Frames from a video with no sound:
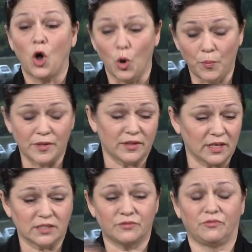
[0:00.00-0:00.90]
opened
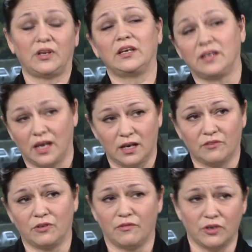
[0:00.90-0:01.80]
this floodgate
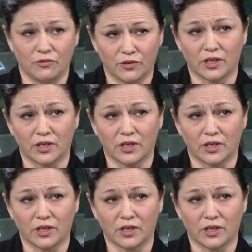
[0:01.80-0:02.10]
of revenue for